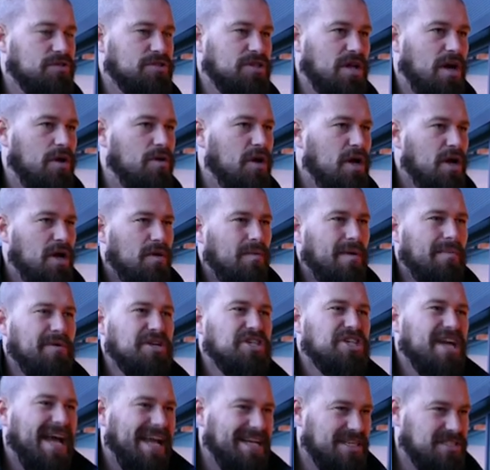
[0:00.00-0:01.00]
So when we
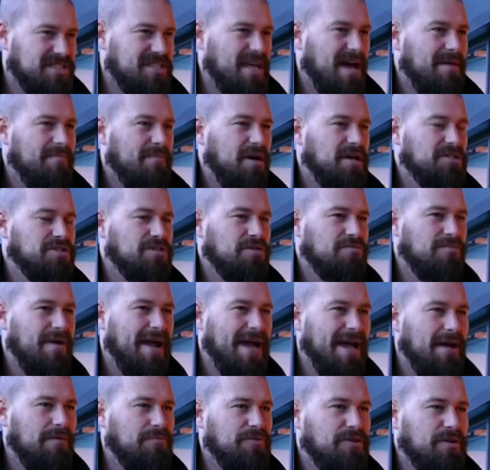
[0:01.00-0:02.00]
changed that much
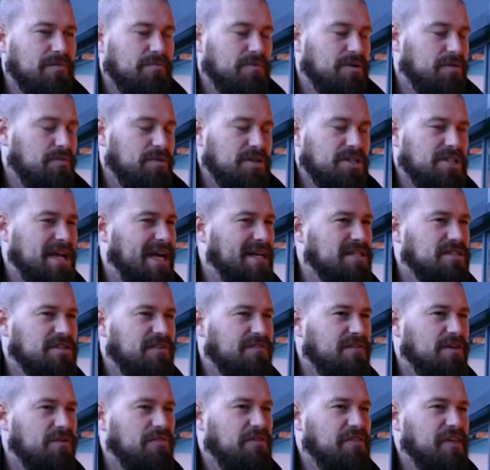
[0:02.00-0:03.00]
around and we changed a
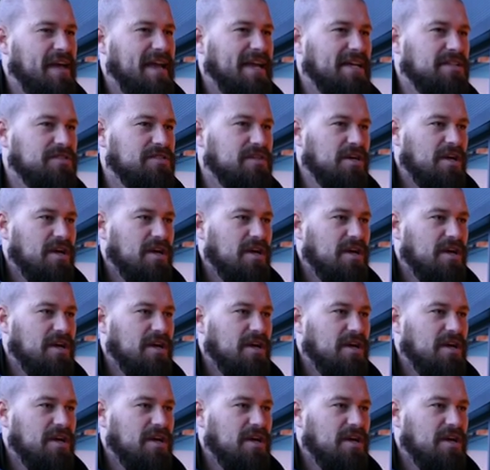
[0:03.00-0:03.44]
few things,